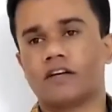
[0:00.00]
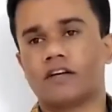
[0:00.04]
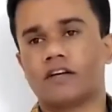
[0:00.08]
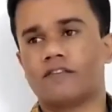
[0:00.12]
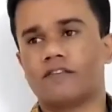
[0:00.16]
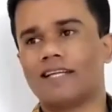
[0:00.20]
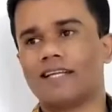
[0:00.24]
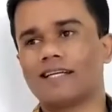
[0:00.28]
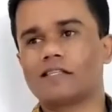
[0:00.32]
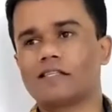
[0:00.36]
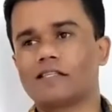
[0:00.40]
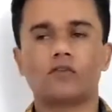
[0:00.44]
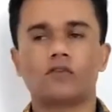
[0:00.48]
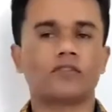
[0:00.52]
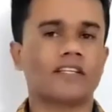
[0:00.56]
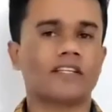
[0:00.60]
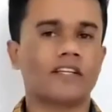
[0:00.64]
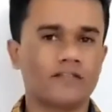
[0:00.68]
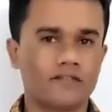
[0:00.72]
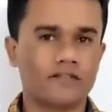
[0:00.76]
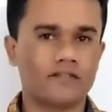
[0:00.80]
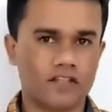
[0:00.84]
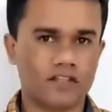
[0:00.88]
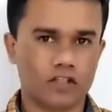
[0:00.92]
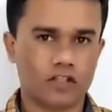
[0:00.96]
That's not the
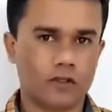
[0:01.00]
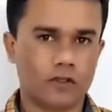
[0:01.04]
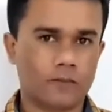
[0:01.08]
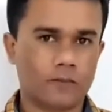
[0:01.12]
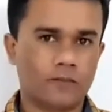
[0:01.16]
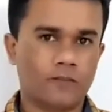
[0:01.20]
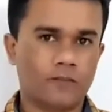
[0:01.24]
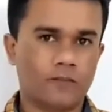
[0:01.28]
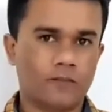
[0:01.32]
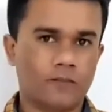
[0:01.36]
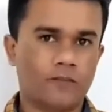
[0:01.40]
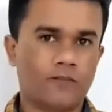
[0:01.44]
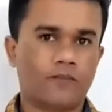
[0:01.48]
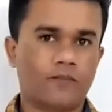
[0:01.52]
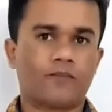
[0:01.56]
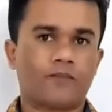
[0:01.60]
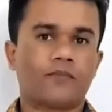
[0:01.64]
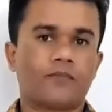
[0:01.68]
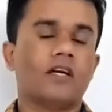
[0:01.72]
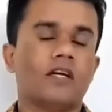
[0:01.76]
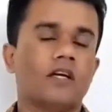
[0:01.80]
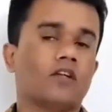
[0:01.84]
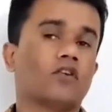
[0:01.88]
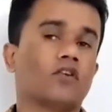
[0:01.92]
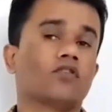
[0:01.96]
definition.
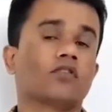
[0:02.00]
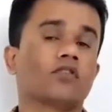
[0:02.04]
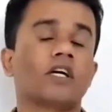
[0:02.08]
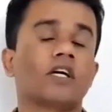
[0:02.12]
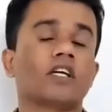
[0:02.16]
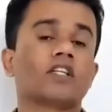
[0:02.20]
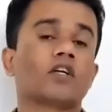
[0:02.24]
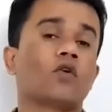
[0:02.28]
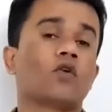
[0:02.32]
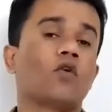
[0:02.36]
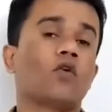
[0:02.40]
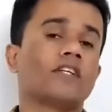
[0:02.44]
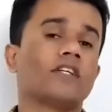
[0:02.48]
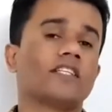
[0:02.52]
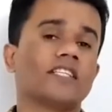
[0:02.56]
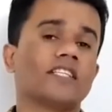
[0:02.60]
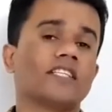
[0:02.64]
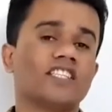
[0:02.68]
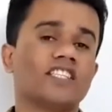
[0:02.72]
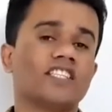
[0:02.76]
Those are the qualities,